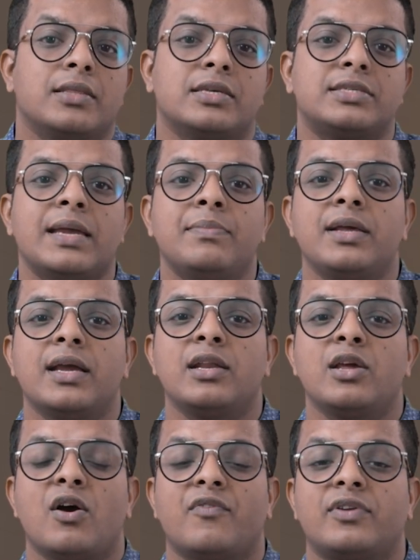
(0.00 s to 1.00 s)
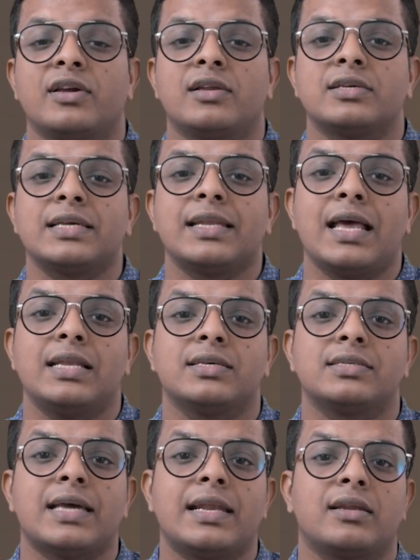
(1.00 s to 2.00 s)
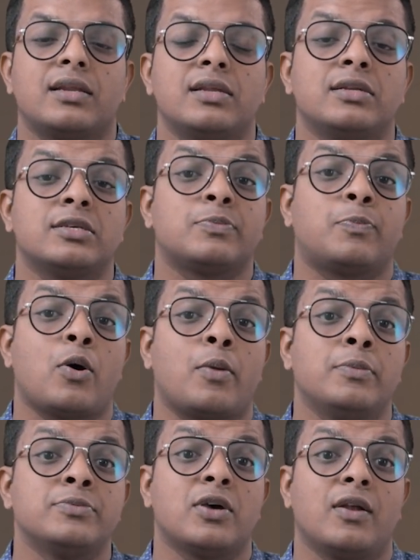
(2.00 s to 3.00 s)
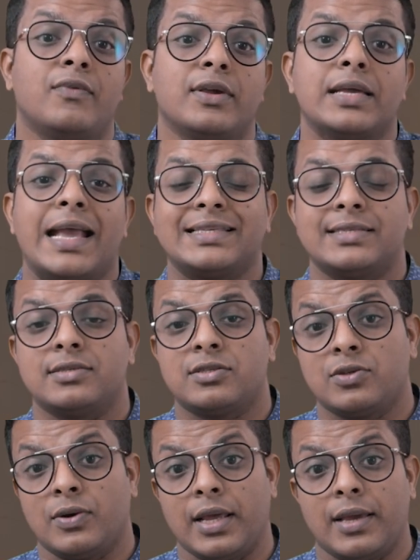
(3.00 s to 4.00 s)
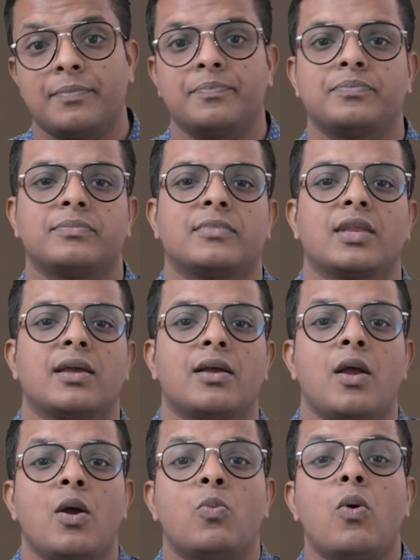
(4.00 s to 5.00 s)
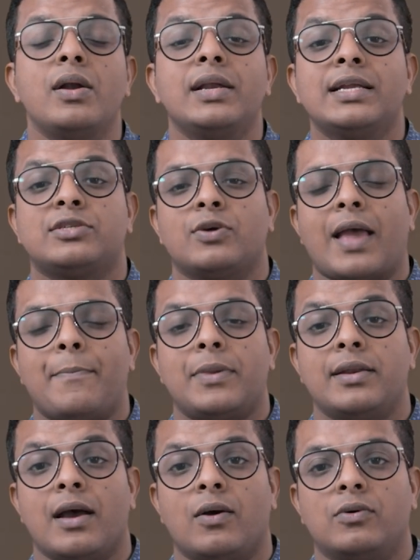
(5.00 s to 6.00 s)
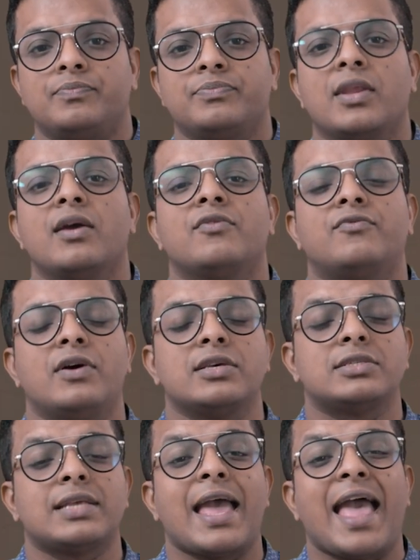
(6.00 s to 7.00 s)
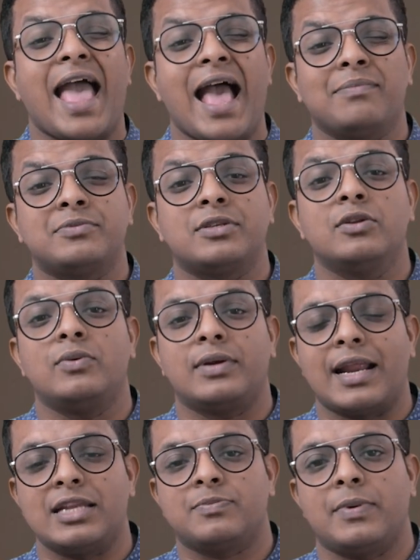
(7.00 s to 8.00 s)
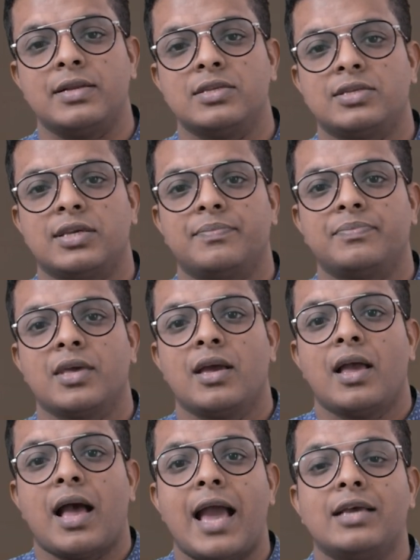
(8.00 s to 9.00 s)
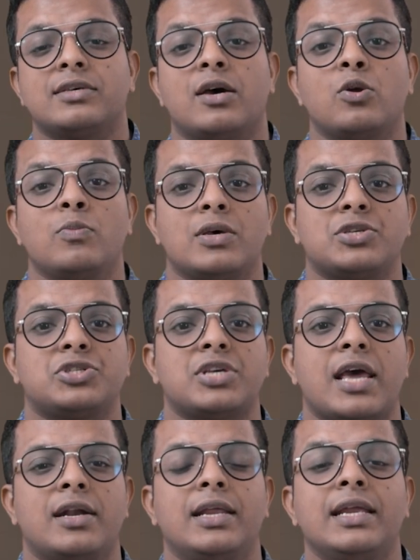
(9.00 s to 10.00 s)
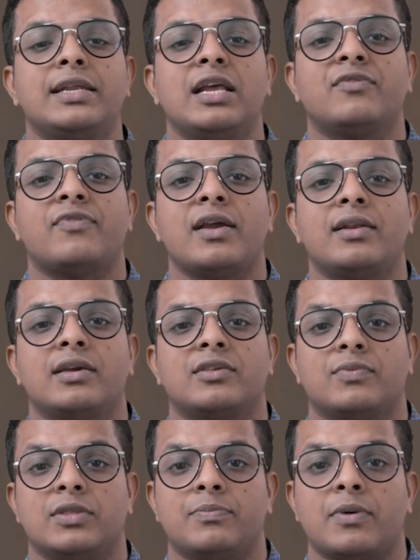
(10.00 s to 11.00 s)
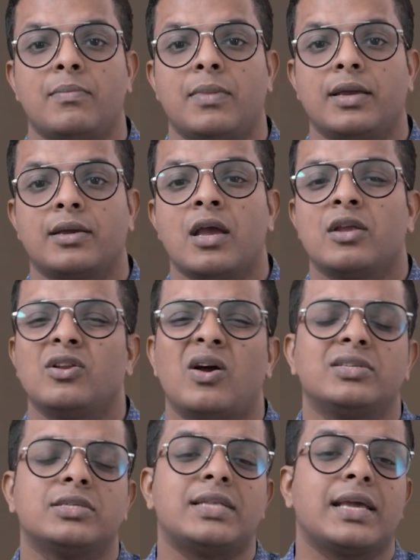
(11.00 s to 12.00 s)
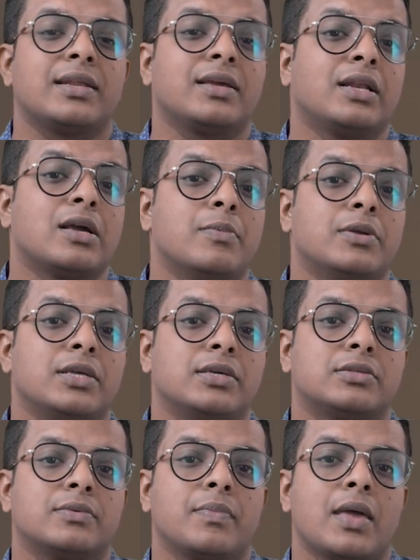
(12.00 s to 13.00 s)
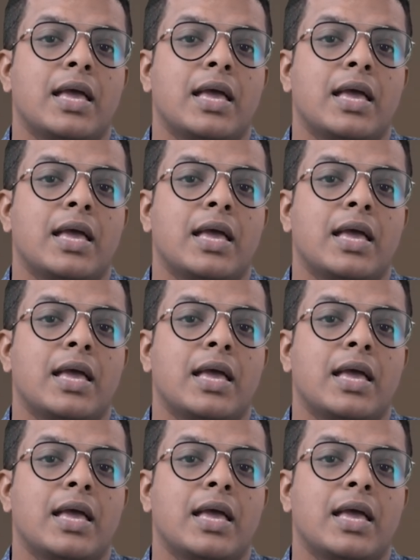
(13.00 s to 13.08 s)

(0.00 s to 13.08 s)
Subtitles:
The same DNA of rigorous analysis and relentless problem solving exists today. What needs to happen now? First, absolute transparency. ISRO must share detailed findings with the public, not just technical committees.